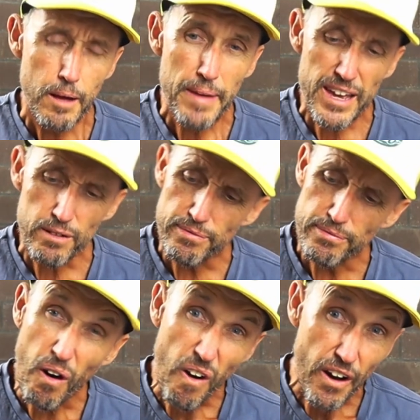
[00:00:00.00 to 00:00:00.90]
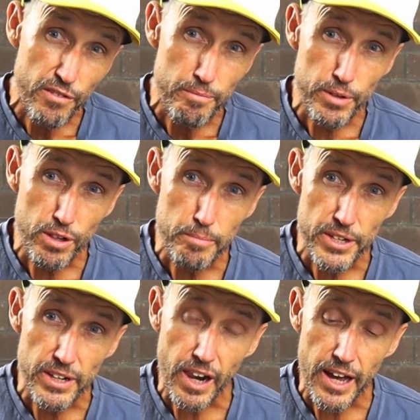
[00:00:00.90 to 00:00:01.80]
About a
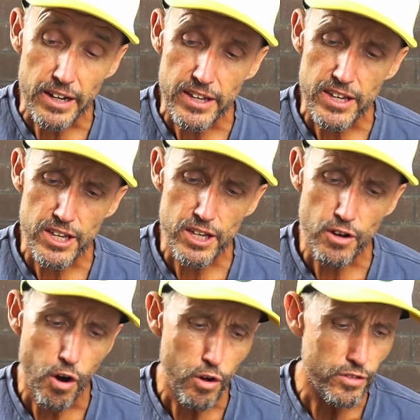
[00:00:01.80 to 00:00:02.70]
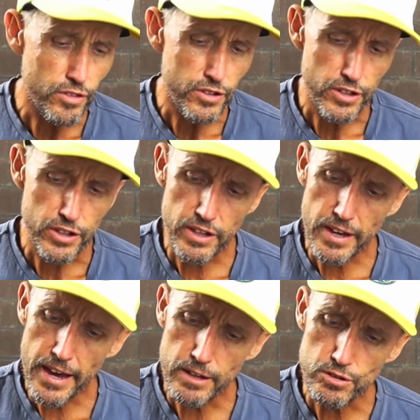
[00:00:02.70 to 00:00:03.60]
5mm lug here on the
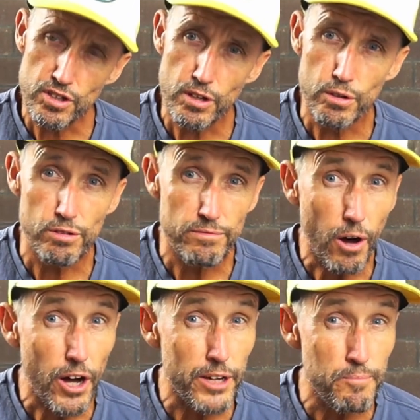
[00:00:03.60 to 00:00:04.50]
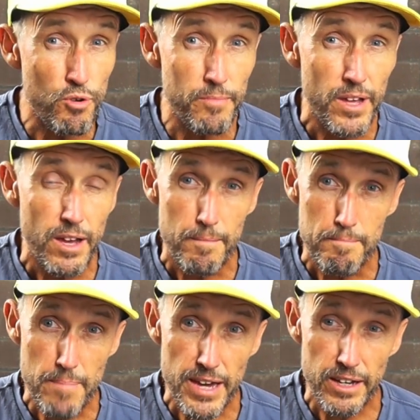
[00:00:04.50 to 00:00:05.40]
outsole, the Vibram
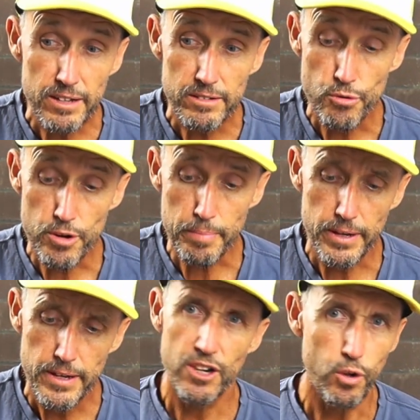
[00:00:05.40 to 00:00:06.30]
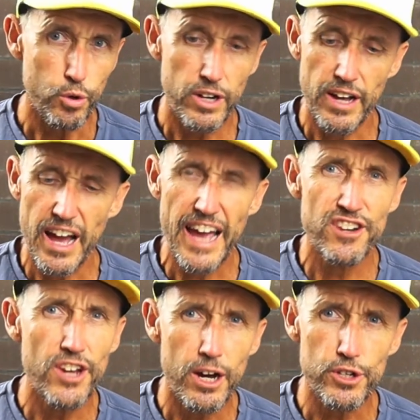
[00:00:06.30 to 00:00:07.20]
Mega Grip. Look, I had
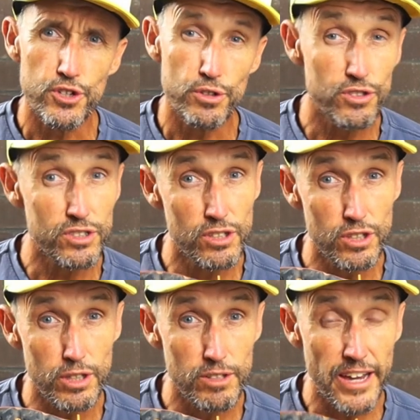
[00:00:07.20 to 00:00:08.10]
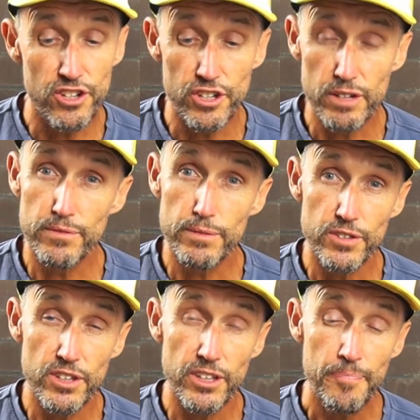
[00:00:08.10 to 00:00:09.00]
no issues. The Yandina
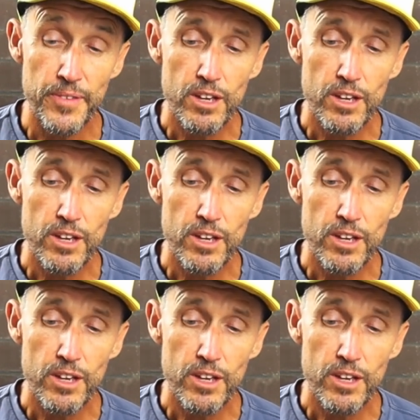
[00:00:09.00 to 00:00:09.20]
50